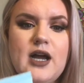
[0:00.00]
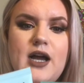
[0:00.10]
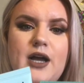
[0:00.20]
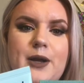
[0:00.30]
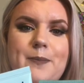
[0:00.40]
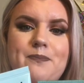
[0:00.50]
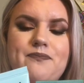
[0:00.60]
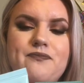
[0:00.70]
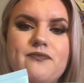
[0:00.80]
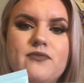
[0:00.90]

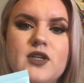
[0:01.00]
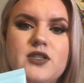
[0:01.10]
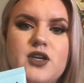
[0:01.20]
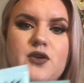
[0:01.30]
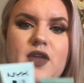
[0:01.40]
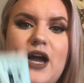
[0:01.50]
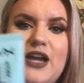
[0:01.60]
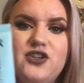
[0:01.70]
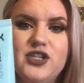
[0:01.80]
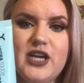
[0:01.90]
So the
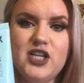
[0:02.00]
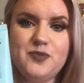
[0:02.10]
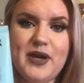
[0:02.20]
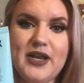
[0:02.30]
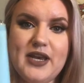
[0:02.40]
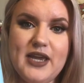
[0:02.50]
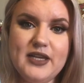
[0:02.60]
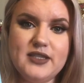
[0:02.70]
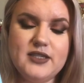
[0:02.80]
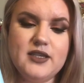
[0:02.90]
HydratouchE by
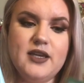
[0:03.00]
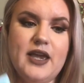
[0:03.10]
NYX